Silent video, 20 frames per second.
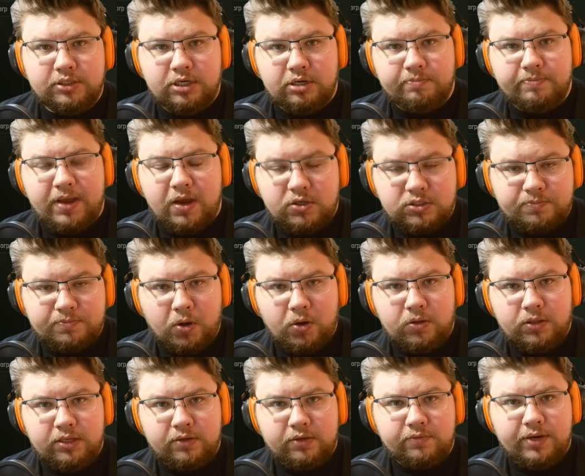Your mouse
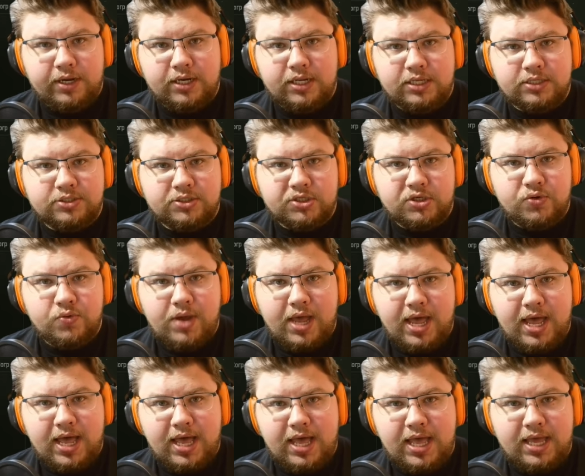polling rate is too
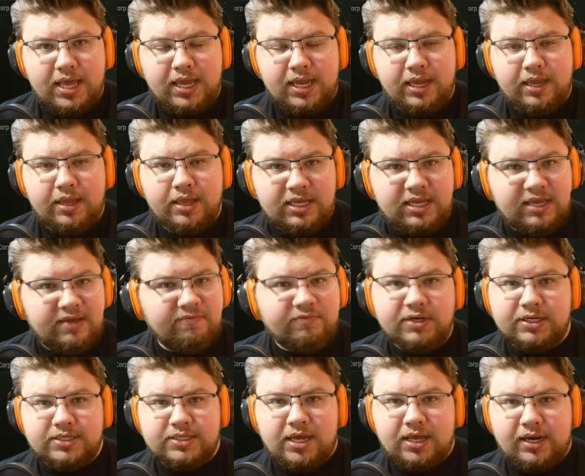high. Eve
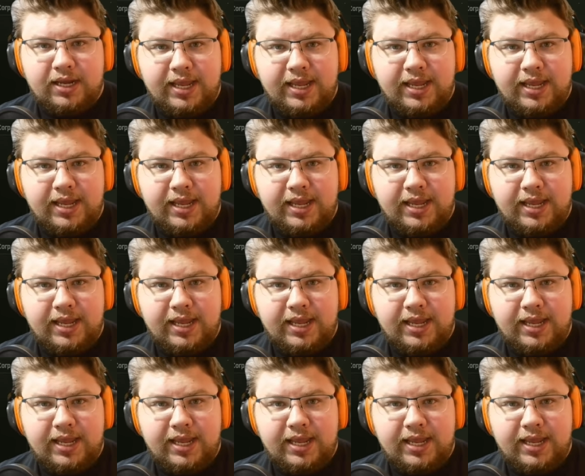does not